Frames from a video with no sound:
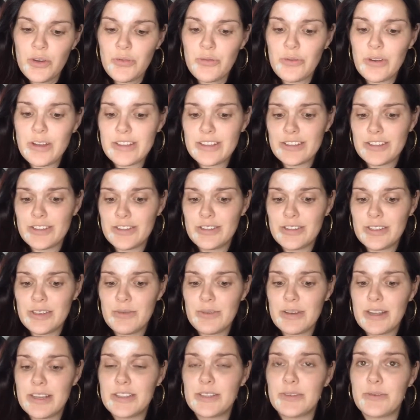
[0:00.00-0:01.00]
Wait till you see
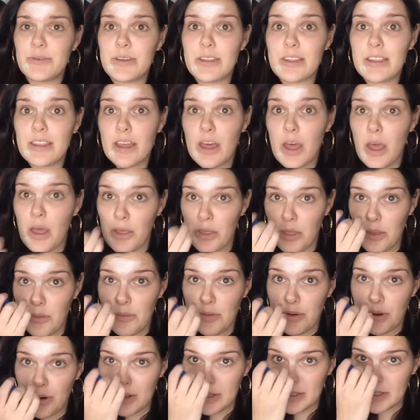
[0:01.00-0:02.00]
what I do with the
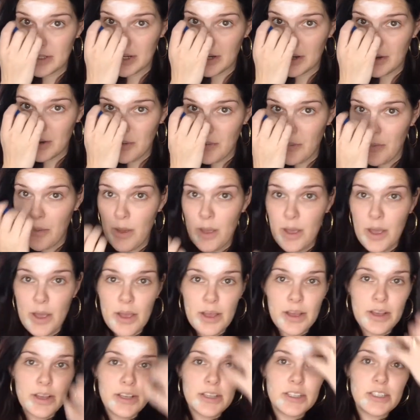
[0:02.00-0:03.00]
bronzer.
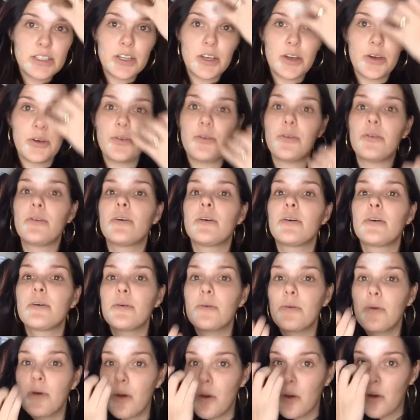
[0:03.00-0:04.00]
So
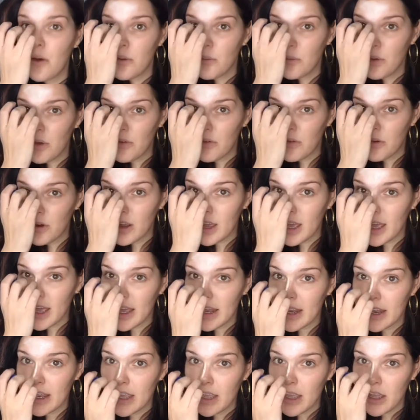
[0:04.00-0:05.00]
my
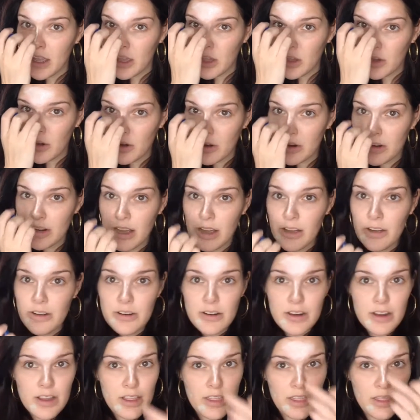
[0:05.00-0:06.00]
forehead, you go
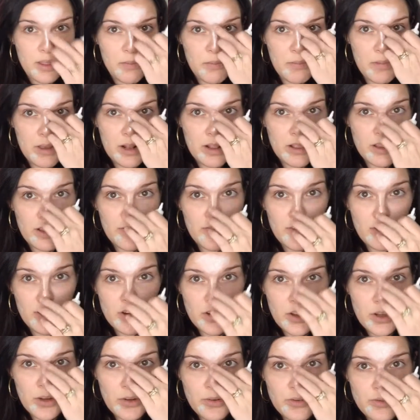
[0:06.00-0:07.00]
down the middle of your
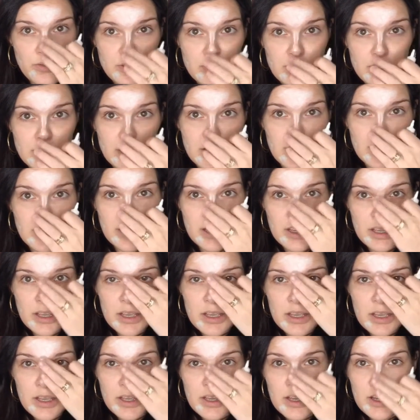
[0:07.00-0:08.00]
nose.
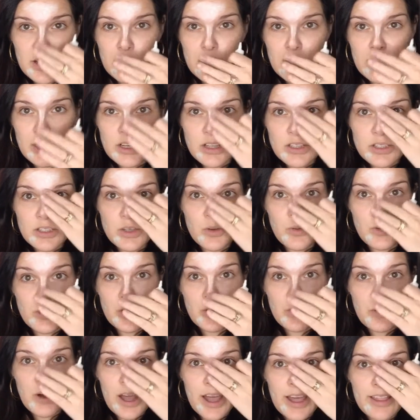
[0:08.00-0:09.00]
So when
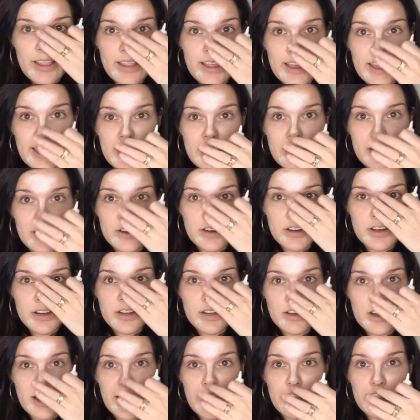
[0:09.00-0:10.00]
you highlight, you're
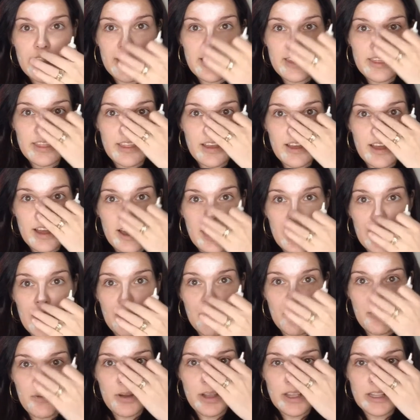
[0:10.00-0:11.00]
gonna highlight the high
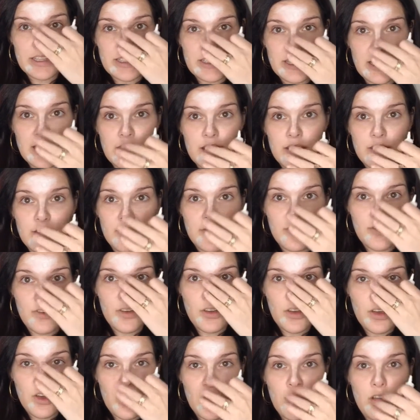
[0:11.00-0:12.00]
points of
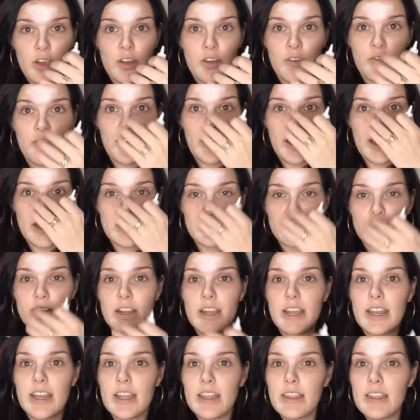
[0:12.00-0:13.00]
your face or
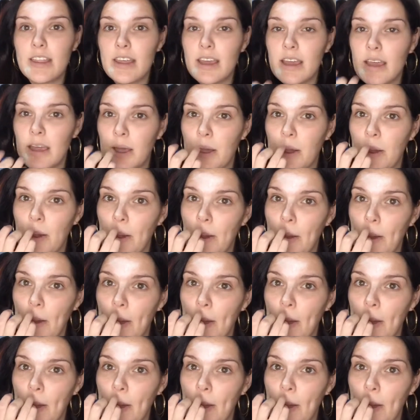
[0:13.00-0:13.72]
anything